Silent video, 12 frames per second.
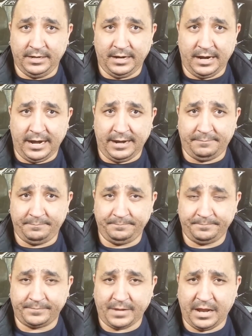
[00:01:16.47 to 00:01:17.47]
I
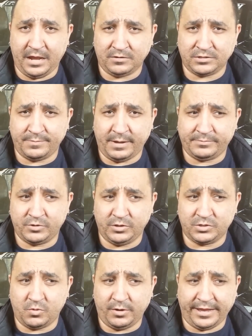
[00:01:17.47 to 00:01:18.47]
hooked them up to
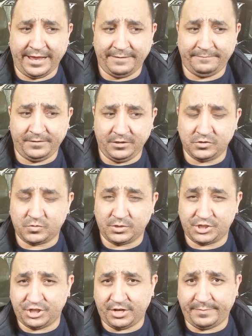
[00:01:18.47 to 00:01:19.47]
a 20 amp fuse,
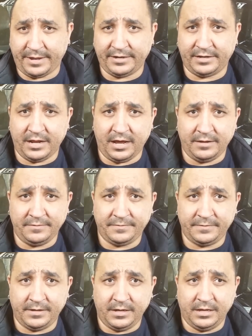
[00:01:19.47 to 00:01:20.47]
which should have been
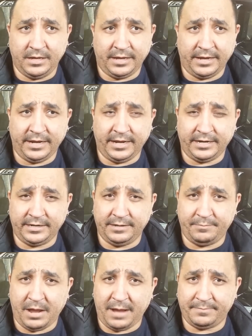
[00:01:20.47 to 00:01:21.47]
enough, and
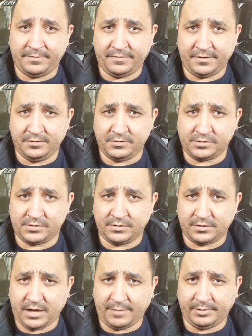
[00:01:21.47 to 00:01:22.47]
it popped the
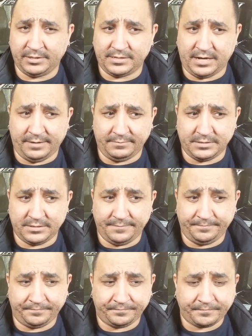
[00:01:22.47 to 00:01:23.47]
fuse a couple of times.